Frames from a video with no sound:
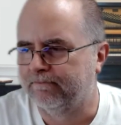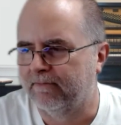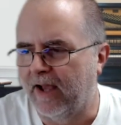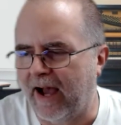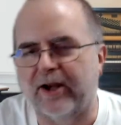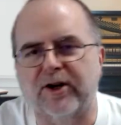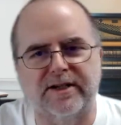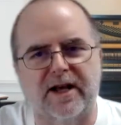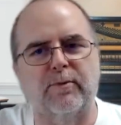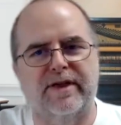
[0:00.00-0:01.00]
I could have
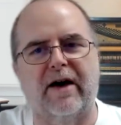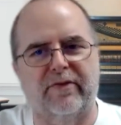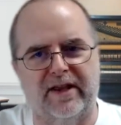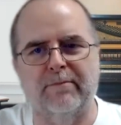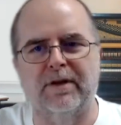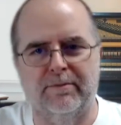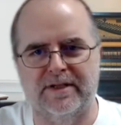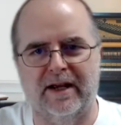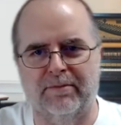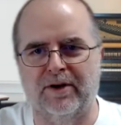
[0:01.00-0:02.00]
done without the emblem
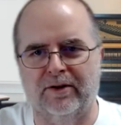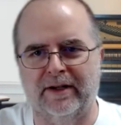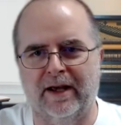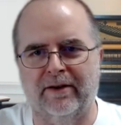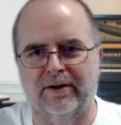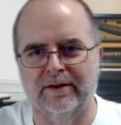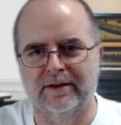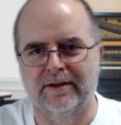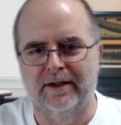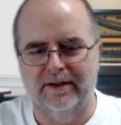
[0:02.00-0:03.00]
segment altogether.
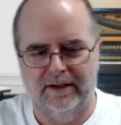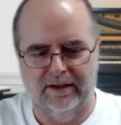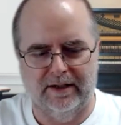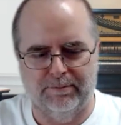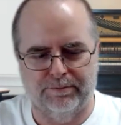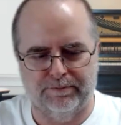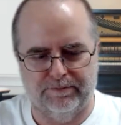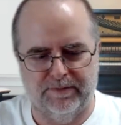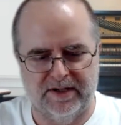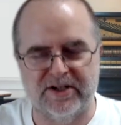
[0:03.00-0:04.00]
The
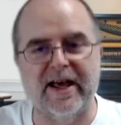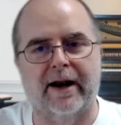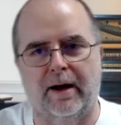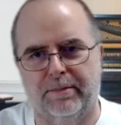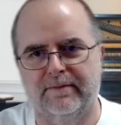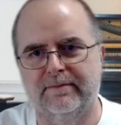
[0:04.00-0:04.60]
setup,